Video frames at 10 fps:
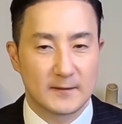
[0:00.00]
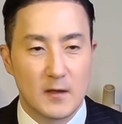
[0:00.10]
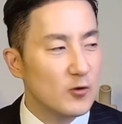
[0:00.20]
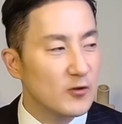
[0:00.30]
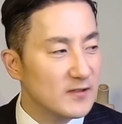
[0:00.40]

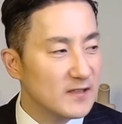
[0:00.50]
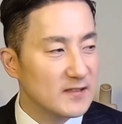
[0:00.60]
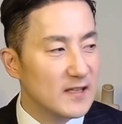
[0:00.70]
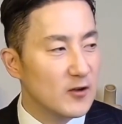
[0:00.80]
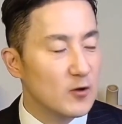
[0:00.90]
Of course, it's
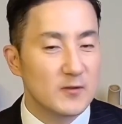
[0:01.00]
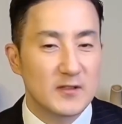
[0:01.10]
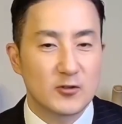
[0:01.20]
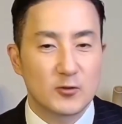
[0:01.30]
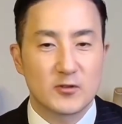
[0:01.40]
not
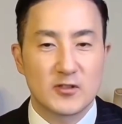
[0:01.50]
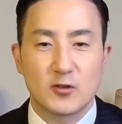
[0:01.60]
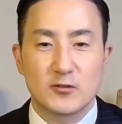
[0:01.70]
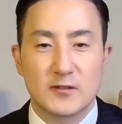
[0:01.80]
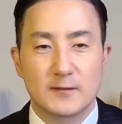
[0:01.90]
always good
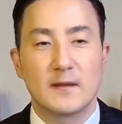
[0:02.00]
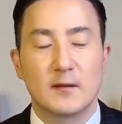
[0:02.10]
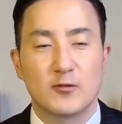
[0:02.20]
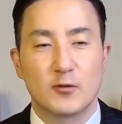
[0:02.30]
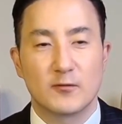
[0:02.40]
results.
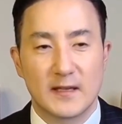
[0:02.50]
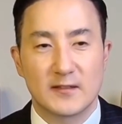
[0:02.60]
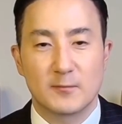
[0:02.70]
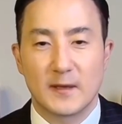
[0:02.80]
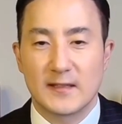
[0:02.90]
If you
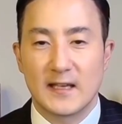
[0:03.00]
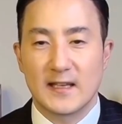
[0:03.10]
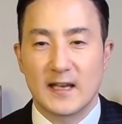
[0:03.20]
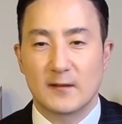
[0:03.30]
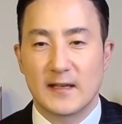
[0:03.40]
invest by
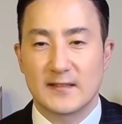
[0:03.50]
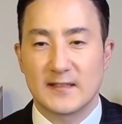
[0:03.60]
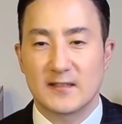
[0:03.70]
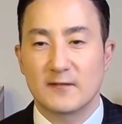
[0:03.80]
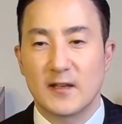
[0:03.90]
taking out
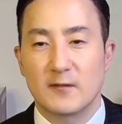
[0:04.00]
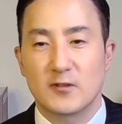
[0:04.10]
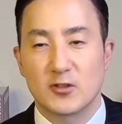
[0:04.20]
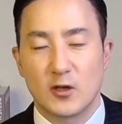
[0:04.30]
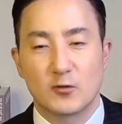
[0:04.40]
excessive
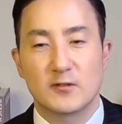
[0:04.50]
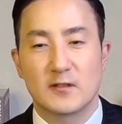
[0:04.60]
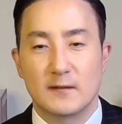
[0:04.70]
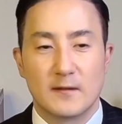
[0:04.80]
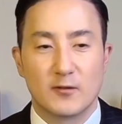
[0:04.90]
leverage loans,
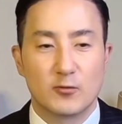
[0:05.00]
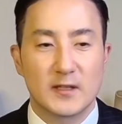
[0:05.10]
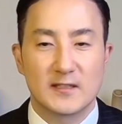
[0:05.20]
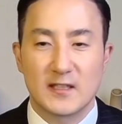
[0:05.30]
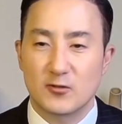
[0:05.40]
the
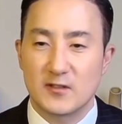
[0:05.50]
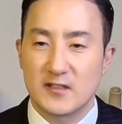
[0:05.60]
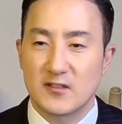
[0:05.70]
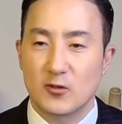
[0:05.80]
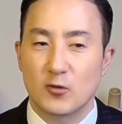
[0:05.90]
risk
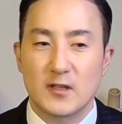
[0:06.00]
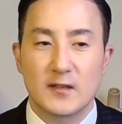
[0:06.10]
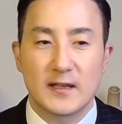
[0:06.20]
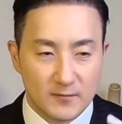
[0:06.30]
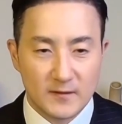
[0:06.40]
increases
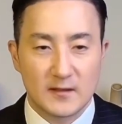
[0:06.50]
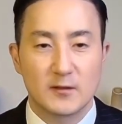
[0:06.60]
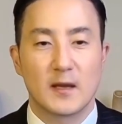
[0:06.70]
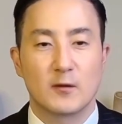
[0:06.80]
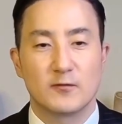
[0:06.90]
accordingly. It's
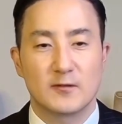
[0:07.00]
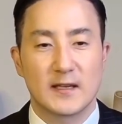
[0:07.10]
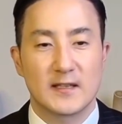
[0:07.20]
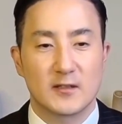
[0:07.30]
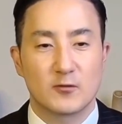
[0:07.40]
about
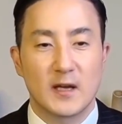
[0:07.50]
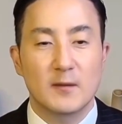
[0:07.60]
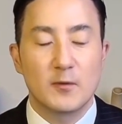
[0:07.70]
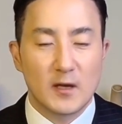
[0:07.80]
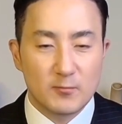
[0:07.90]
finding the
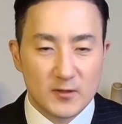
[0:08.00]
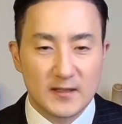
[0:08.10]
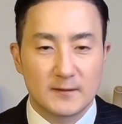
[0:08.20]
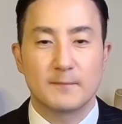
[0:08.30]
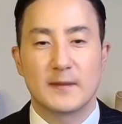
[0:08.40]
right
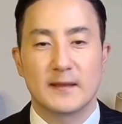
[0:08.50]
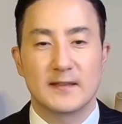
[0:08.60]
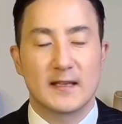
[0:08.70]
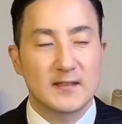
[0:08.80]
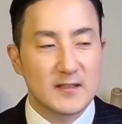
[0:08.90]
property. It's
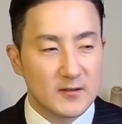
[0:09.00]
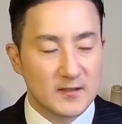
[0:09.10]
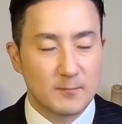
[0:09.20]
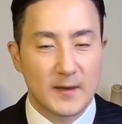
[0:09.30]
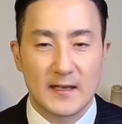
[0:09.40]
necessary
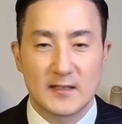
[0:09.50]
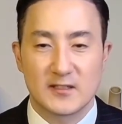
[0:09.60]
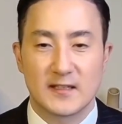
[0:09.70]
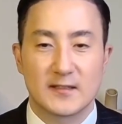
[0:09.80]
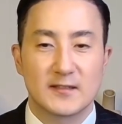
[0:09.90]
to
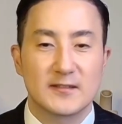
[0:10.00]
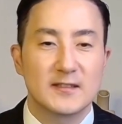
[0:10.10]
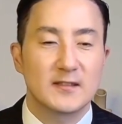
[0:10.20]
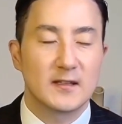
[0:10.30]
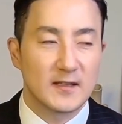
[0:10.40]
manage it
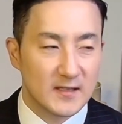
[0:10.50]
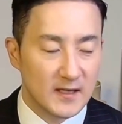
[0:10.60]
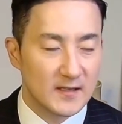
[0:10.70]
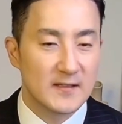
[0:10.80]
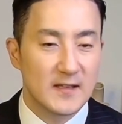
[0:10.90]
consistently
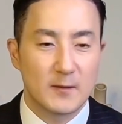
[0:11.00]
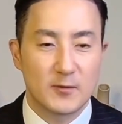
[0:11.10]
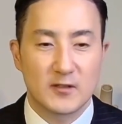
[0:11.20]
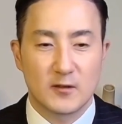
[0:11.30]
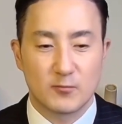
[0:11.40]
and
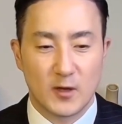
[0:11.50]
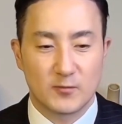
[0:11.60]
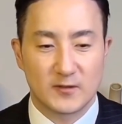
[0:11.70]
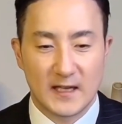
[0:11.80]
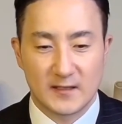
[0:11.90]
establish a
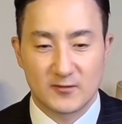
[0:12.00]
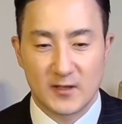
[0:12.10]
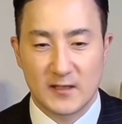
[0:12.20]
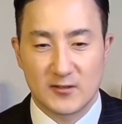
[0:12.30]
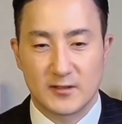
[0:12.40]
proper tax
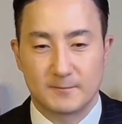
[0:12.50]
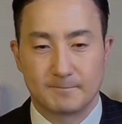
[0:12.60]
strategy.